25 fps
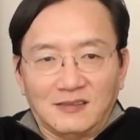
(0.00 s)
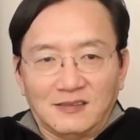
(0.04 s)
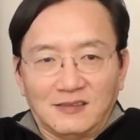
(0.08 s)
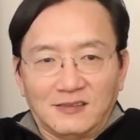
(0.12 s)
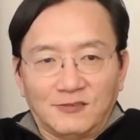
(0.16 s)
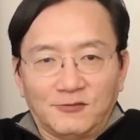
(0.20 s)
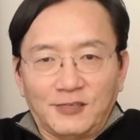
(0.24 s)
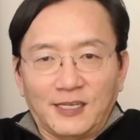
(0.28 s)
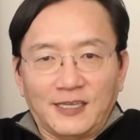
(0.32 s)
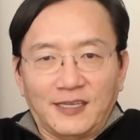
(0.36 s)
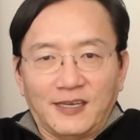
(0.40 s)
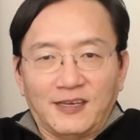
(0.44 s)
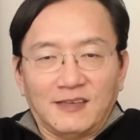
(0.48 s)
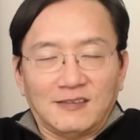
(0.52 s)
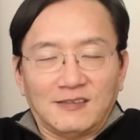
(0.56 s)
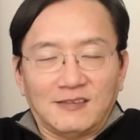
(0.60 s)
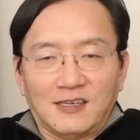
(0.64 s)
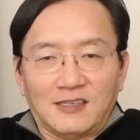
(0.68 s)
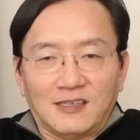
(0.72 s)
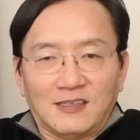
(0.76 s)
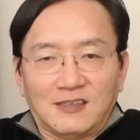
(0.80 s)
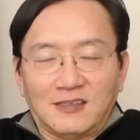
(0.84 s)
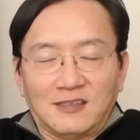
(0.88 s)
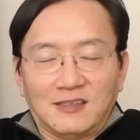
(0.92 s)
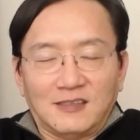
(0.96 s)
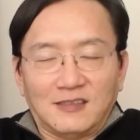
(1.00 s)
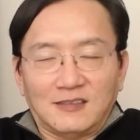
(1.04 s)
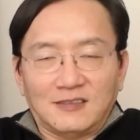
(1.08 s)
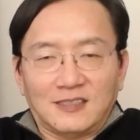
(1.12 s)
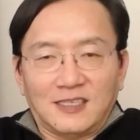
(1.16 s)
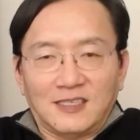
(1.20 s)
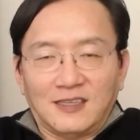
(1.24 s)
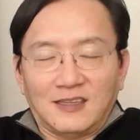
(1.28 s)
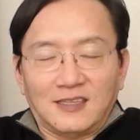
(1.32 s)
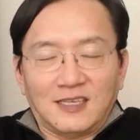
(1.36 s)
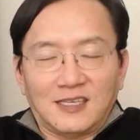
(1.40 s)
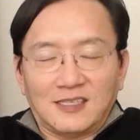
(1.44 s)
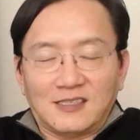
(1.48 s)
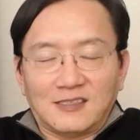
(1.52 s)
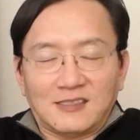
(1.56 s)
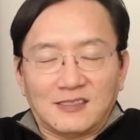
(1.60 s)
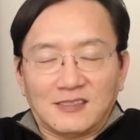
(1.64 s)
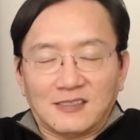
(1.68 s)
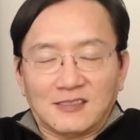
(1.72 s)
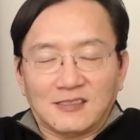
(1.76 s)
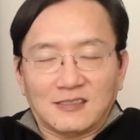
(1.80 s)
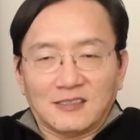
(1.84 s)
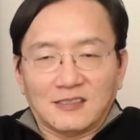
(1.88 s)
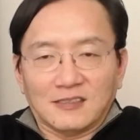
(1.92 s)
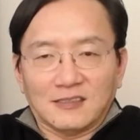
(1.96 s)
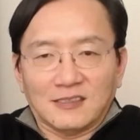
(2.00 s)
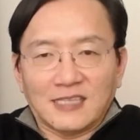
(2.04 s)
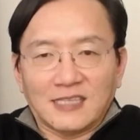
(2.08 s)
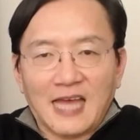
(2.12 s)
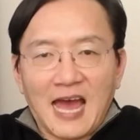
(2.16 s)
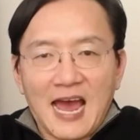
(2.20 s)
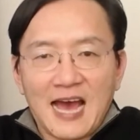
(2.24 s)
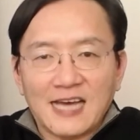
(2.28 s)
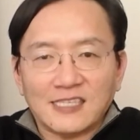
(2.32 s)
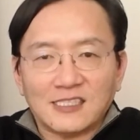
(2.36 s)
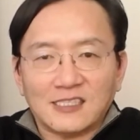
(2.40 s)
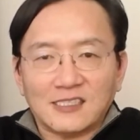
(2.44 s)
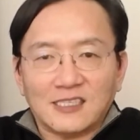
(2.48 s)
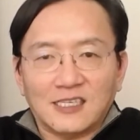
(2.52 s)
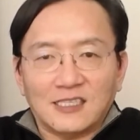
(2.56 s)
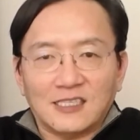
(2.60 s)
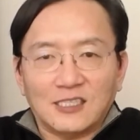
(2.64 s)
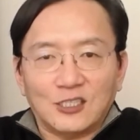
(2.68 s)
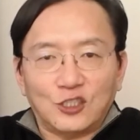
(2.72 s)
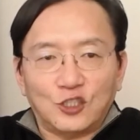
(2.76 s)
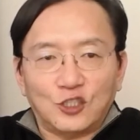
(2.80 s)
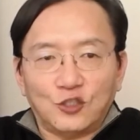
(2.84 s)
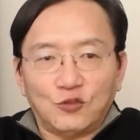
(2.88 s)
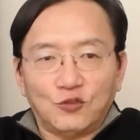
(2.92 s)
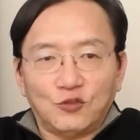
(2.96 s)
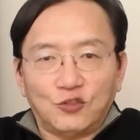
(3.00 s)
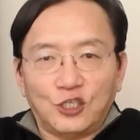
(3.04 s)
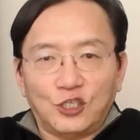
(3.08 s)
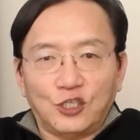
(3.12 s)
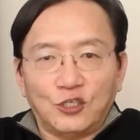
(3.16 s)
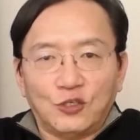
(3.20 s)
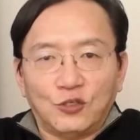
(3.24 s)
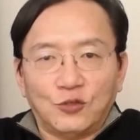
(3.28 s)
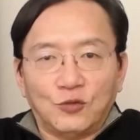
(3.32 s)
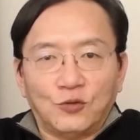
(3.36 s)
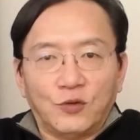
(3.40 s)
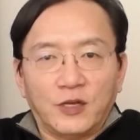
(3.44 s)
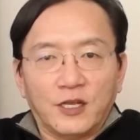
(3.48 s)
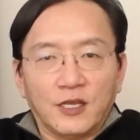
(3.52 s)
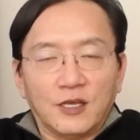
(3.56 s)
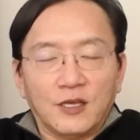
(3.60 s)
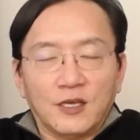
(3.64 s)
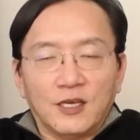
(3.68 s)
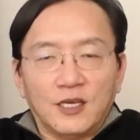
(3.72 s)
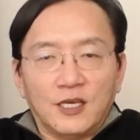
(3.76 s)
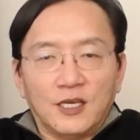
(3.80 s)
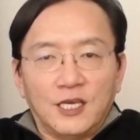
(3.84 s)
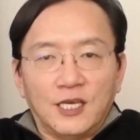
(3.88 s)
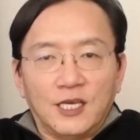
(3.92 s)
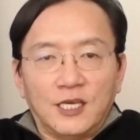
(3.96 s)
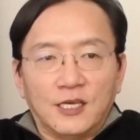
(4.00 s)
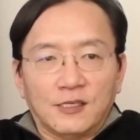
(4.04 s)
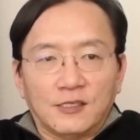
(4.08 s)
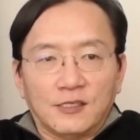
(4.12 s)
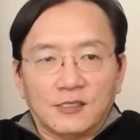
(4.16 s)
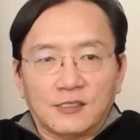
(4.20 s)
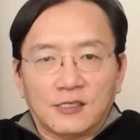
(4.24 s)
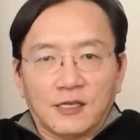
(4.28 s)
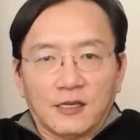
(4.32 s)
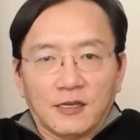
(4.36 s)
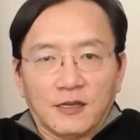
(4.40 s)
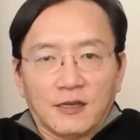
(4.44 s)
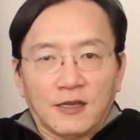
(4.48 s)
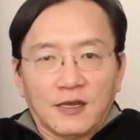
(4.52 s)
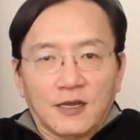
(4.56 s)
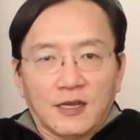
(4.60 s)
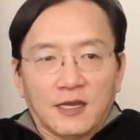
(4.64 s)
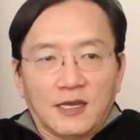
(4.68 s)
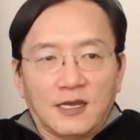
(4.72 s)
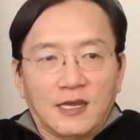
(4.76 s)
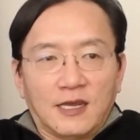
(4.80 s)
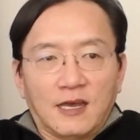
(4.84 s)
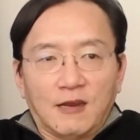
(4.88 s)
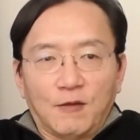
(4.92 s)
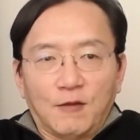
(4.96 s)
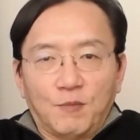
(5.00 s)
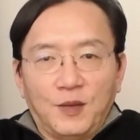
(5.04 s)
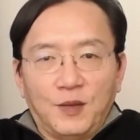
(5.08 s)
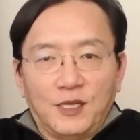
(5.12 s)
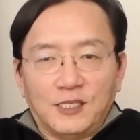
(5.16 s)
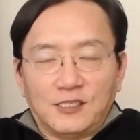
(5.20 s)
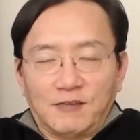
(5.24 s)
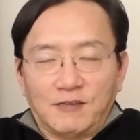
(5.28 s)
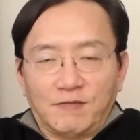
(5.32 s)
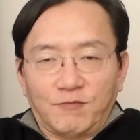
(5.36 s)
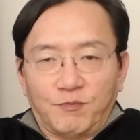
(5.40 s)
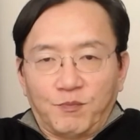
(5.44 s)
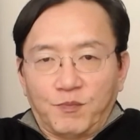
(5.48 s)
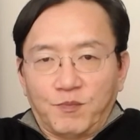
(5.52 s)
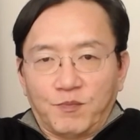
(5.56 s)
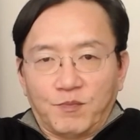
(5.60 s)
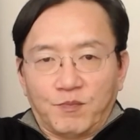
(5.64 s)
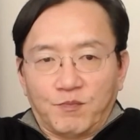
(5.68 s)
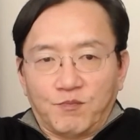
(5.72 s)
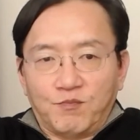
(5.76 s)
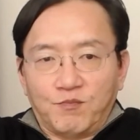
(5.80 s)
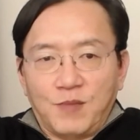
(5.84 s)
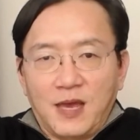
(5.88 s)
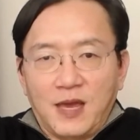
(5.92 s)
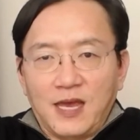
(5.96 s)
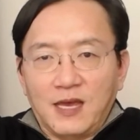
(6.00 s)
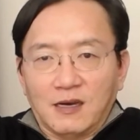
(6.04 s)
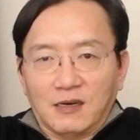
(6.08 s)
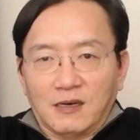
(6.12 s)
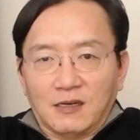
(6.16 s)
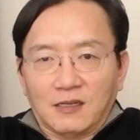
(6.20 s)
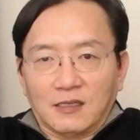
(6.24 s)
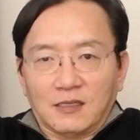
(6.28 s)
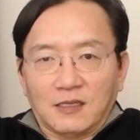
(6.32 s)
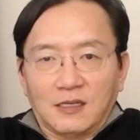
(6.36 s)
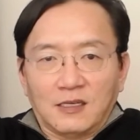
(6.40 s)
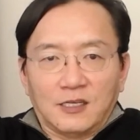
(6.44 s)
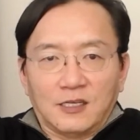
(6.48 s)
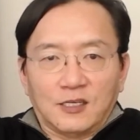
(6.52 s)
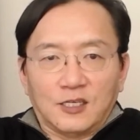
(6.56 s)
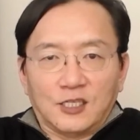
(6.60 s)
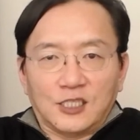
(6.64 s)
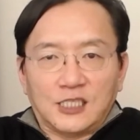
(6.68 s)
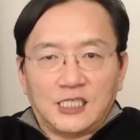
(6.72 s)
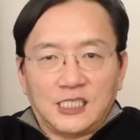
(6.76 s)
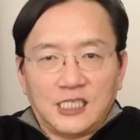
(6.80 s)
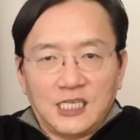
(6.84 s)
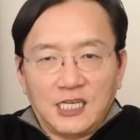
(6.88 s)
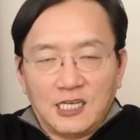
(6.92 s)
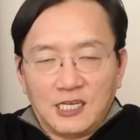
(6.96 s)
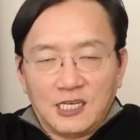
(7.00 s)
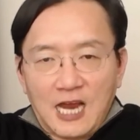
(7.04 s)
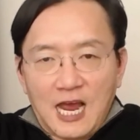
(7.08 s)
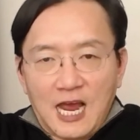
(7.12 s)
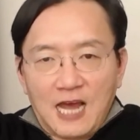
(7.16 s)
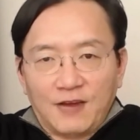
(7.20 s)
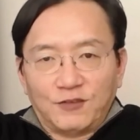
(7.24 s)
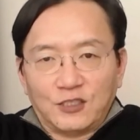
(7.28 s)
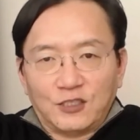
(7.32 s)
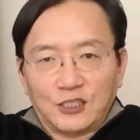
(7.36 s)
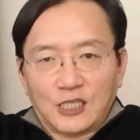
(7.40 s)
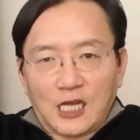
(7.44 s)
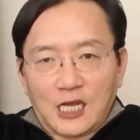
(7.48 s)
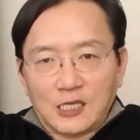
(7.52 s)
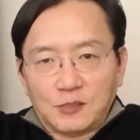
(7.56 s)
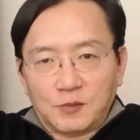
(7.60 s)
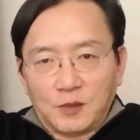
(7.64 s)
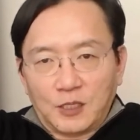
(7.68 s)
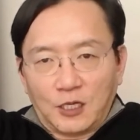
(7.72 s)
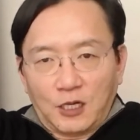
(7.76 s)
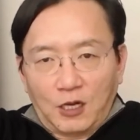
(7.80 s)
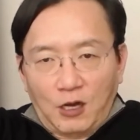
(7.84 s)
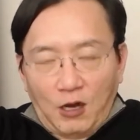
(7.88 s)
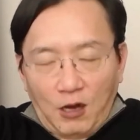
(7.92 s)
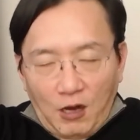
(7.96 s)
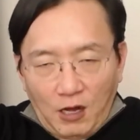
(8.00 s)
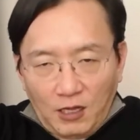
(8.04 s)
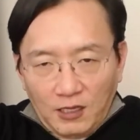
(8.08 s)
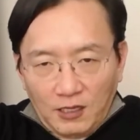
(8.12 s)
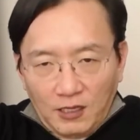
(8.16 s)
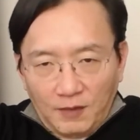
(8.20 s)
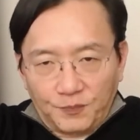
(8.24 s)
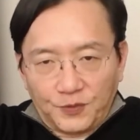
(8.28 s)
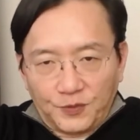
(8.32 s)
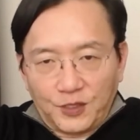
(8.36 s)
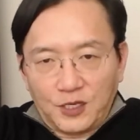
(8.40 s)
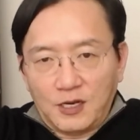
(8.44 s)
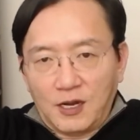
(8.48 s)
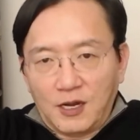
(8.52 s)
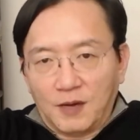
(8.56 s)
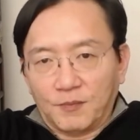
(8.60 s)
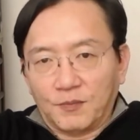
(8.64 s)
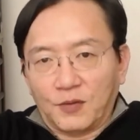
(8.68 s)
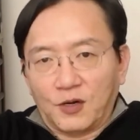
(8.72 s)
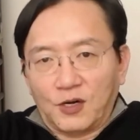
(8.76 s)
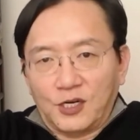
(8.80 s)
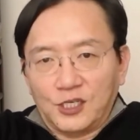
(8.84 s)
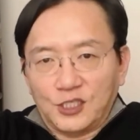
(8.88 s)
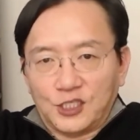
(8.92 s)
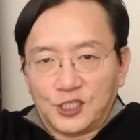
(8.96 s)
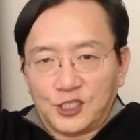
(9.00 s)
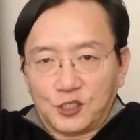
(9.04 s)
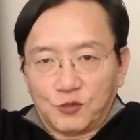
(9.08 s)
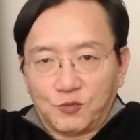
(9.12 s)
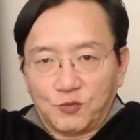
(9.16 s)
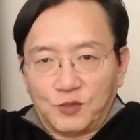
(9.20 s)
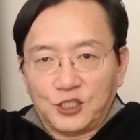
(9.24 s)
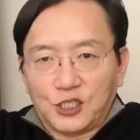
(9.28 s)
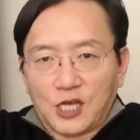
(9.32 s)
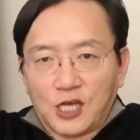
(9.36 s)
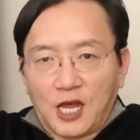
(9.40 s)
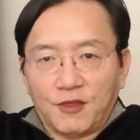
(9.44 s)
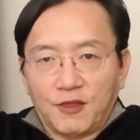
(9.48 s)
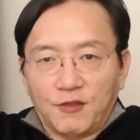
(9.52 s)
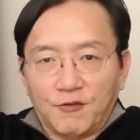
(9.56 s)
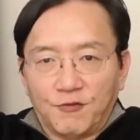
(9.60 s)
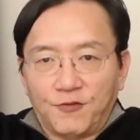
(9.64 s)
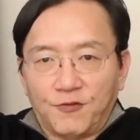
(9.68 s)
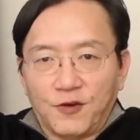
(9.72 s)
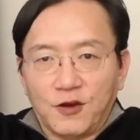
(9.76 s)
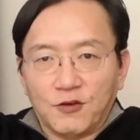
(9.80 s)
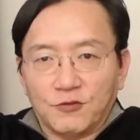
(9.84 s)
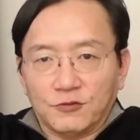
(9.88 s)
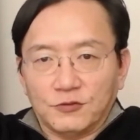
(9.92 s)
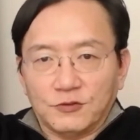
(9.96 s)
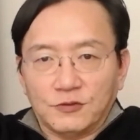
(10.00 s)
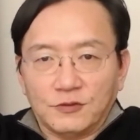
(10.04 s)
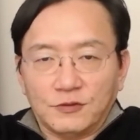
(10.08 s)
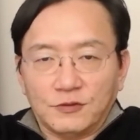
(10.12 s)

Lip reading: Really, that's the last thing that you do is get a piece of mail, see an advertisement, call up the number, and switch on the phone.